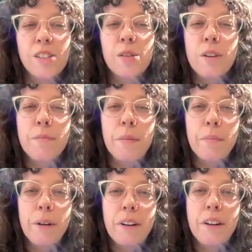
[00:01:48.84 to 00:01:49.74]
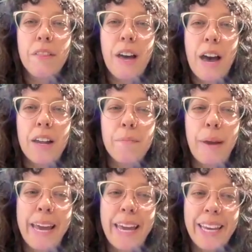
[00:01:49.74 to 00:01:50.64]
So remember that
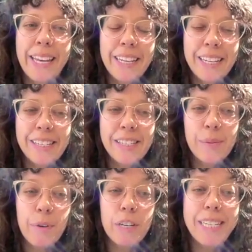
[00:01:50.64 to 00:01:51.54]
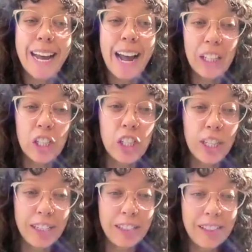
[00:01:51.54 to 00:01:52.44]
pain is
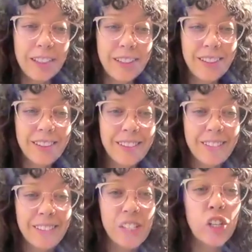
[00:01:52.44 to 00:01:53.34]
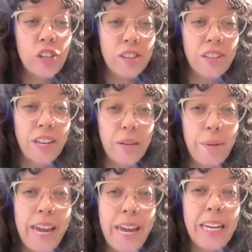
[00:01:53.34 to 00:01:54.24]
protection. It's a good thing.
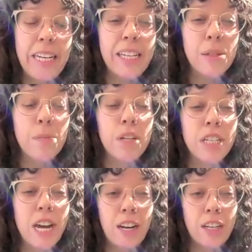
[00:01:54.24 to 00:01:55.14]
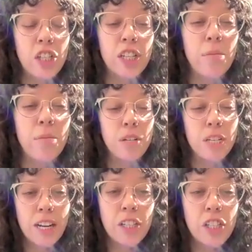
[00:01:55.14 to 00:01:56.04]
Pain is protection, and
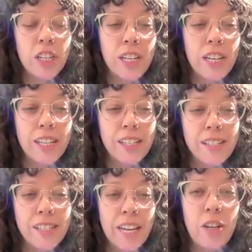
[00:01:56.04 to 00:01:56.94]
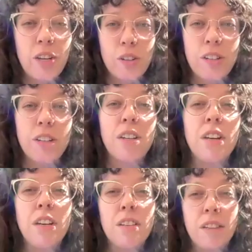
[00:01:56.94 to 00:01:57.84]
protection is a good
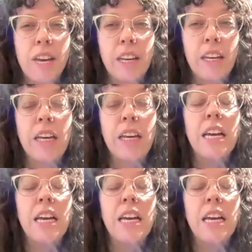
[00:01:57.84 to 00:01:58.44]
thing.